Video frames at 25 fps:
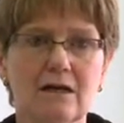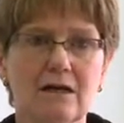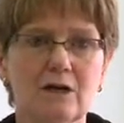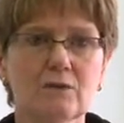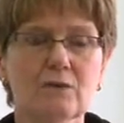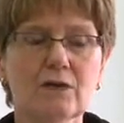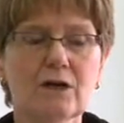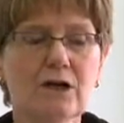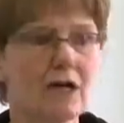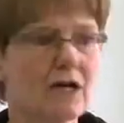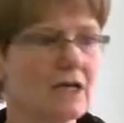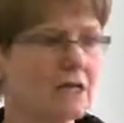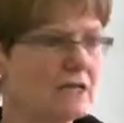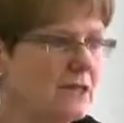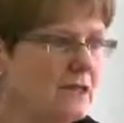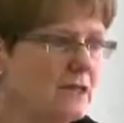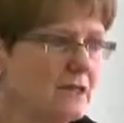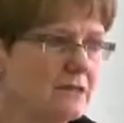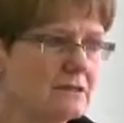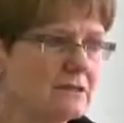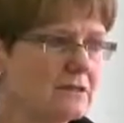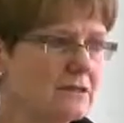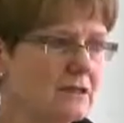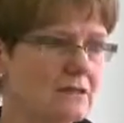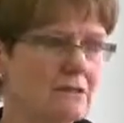We got
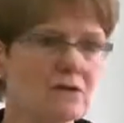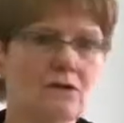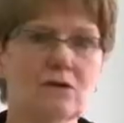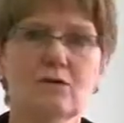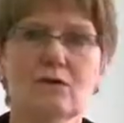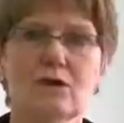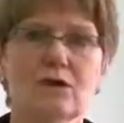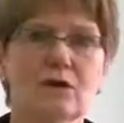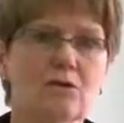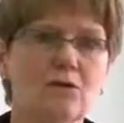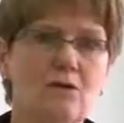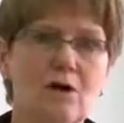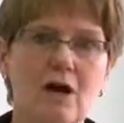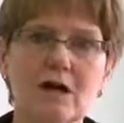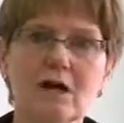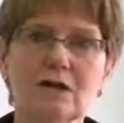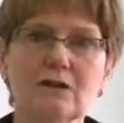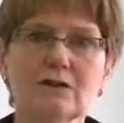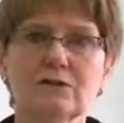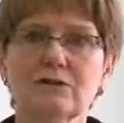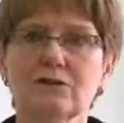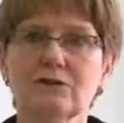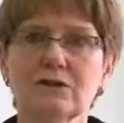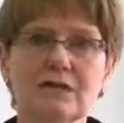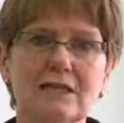kids that don't want to walk or
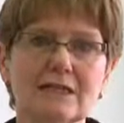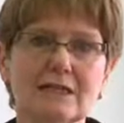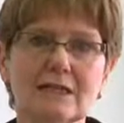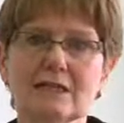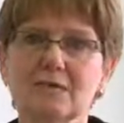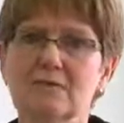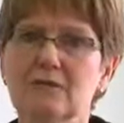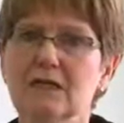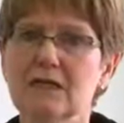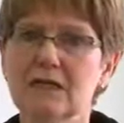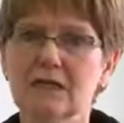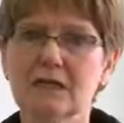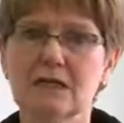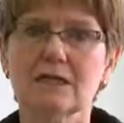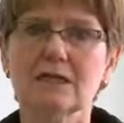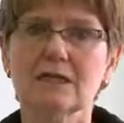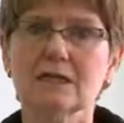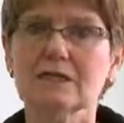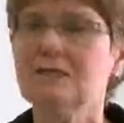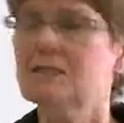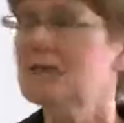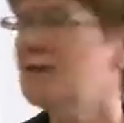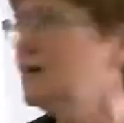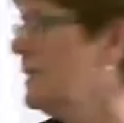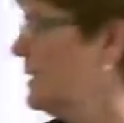do anything
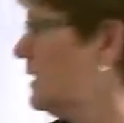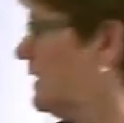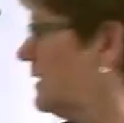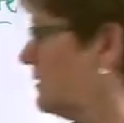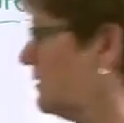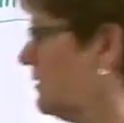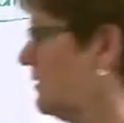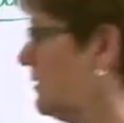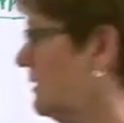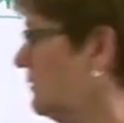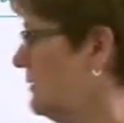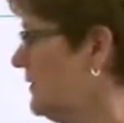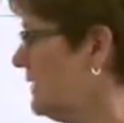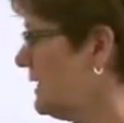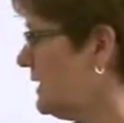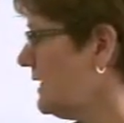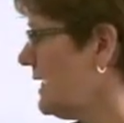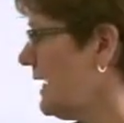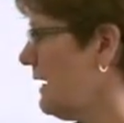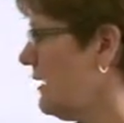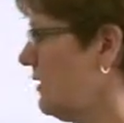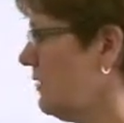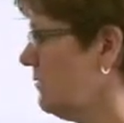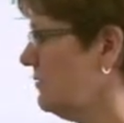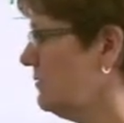because they're living
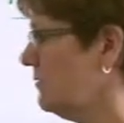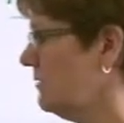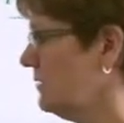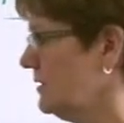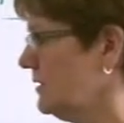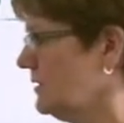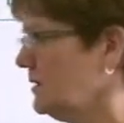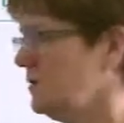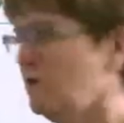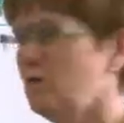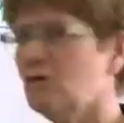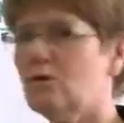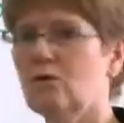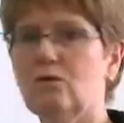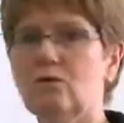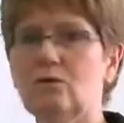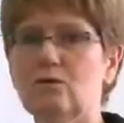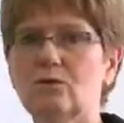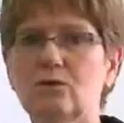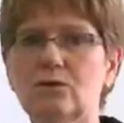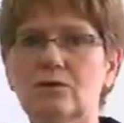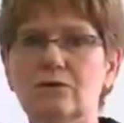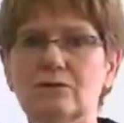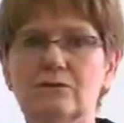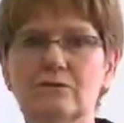now in a whole
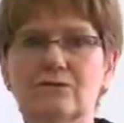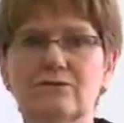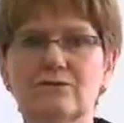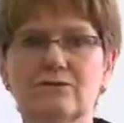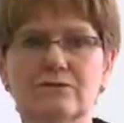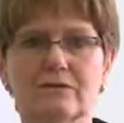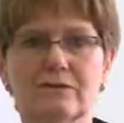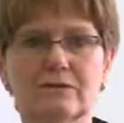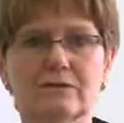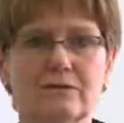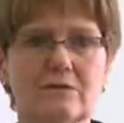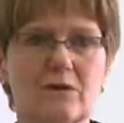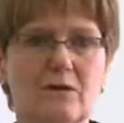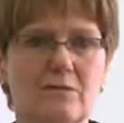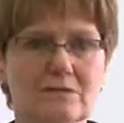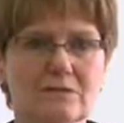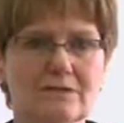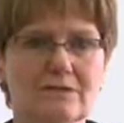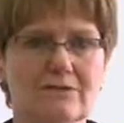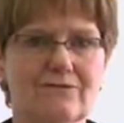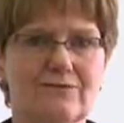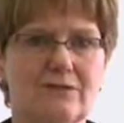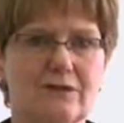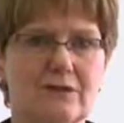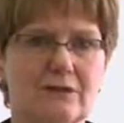world of almost
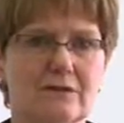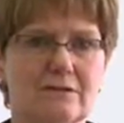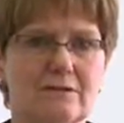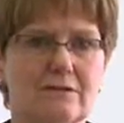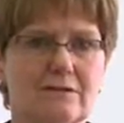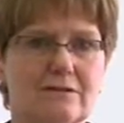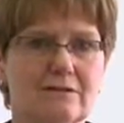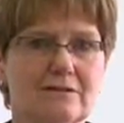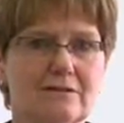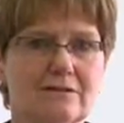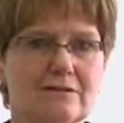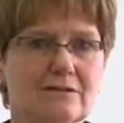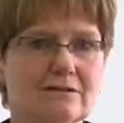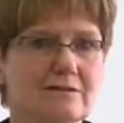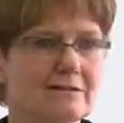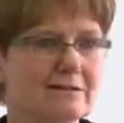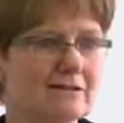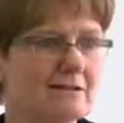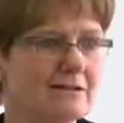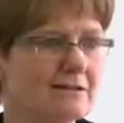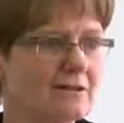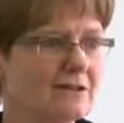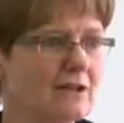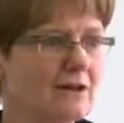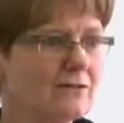a fear
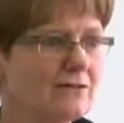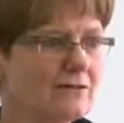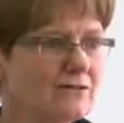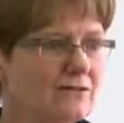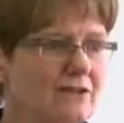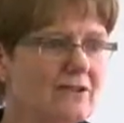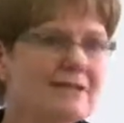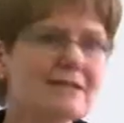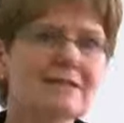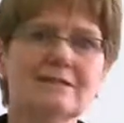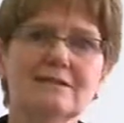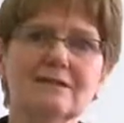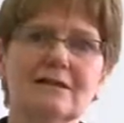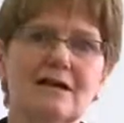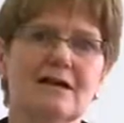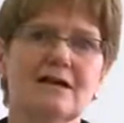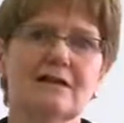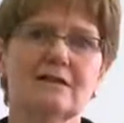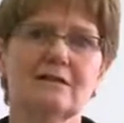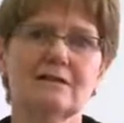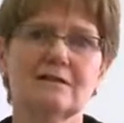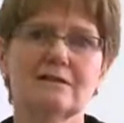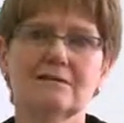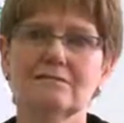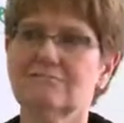of things
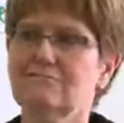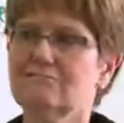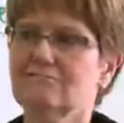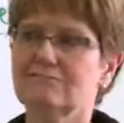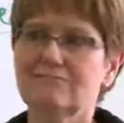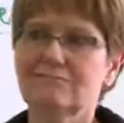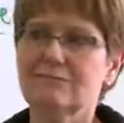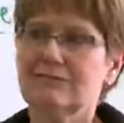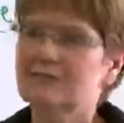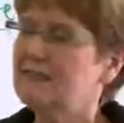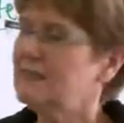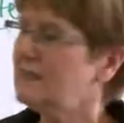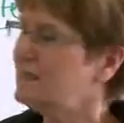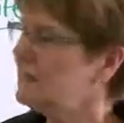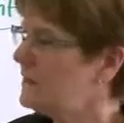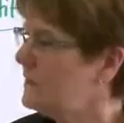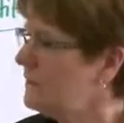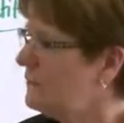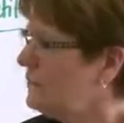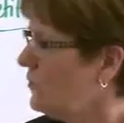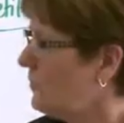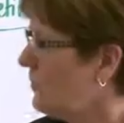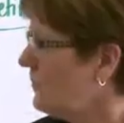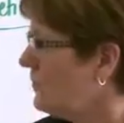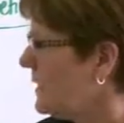that
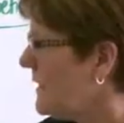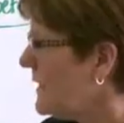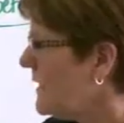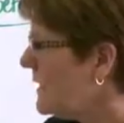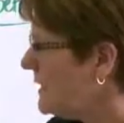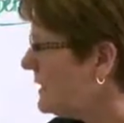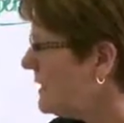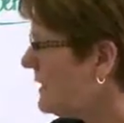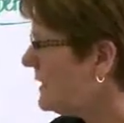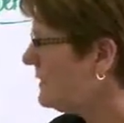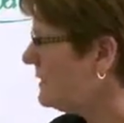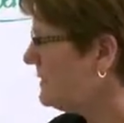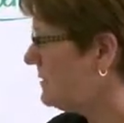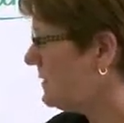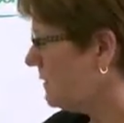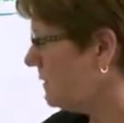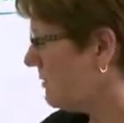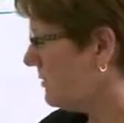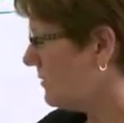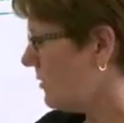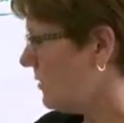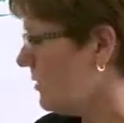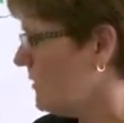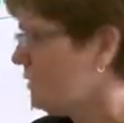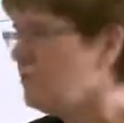it grew up. Yes, there
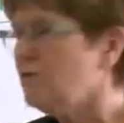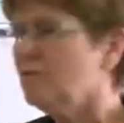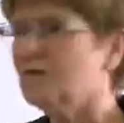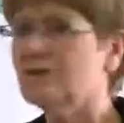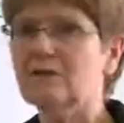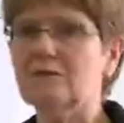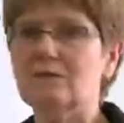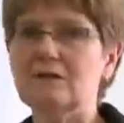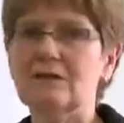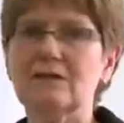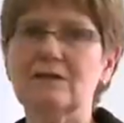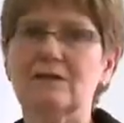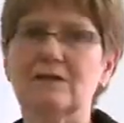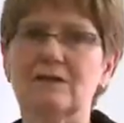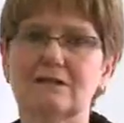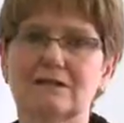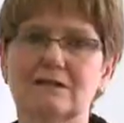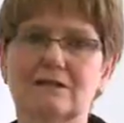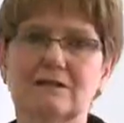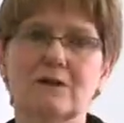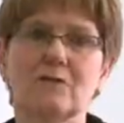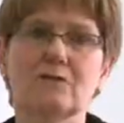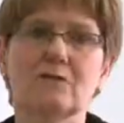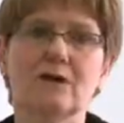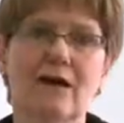are going to be things
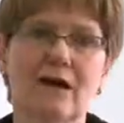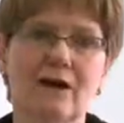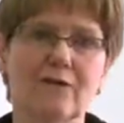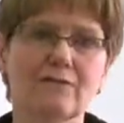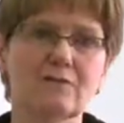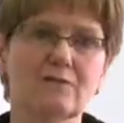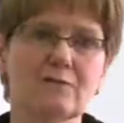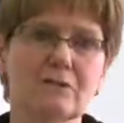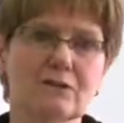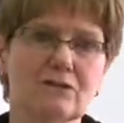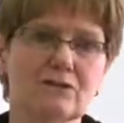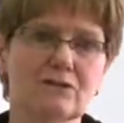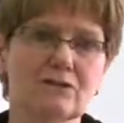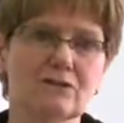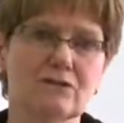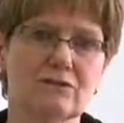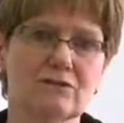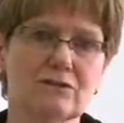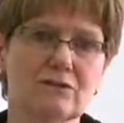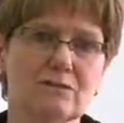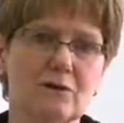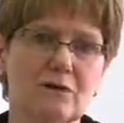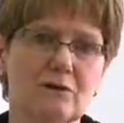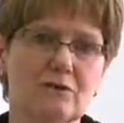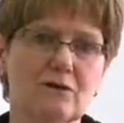that we have to be concerned
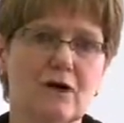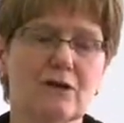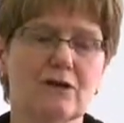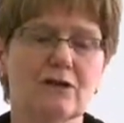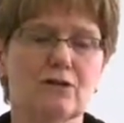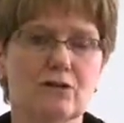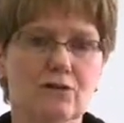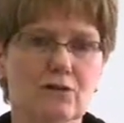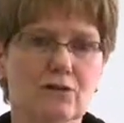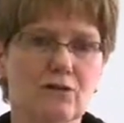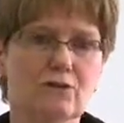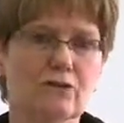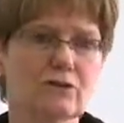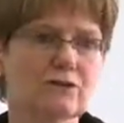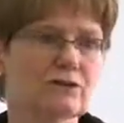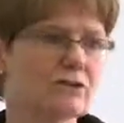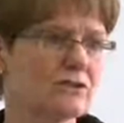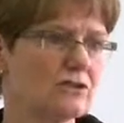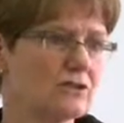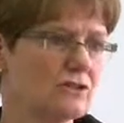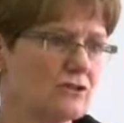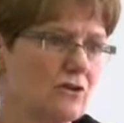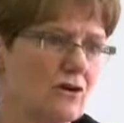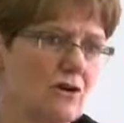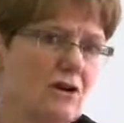about. I know there's
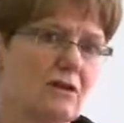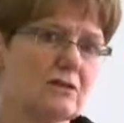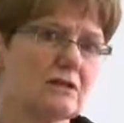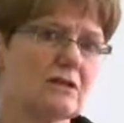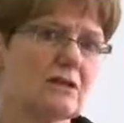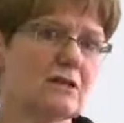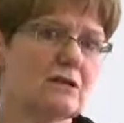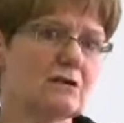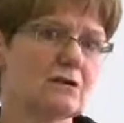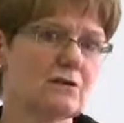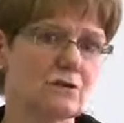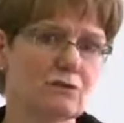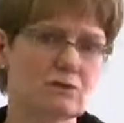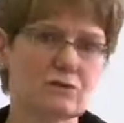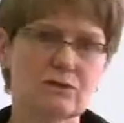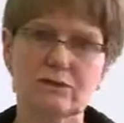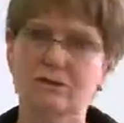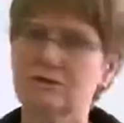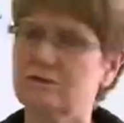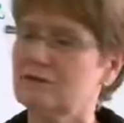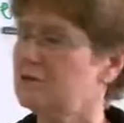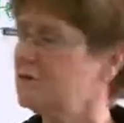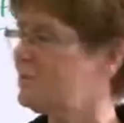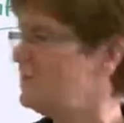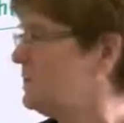the dogs. I know
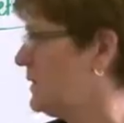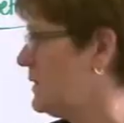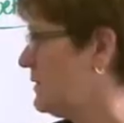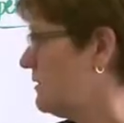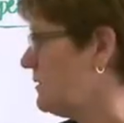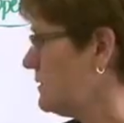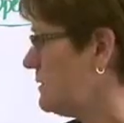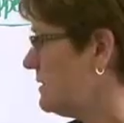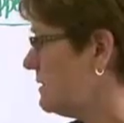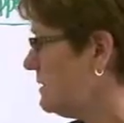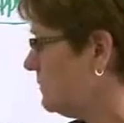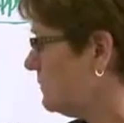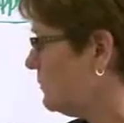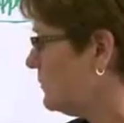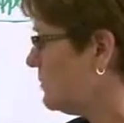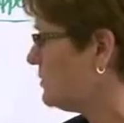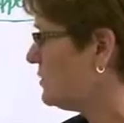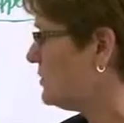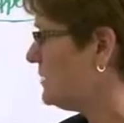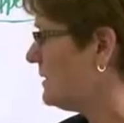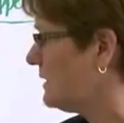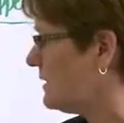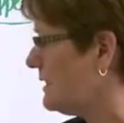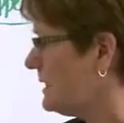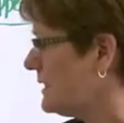there's the bears in the
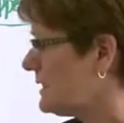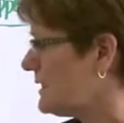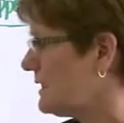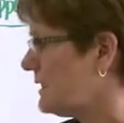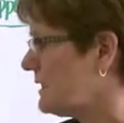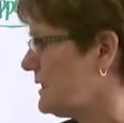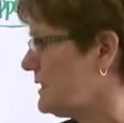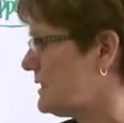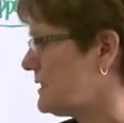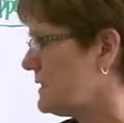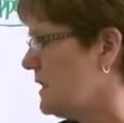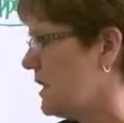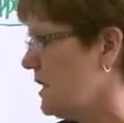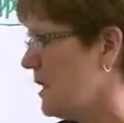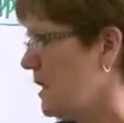bush and things like this.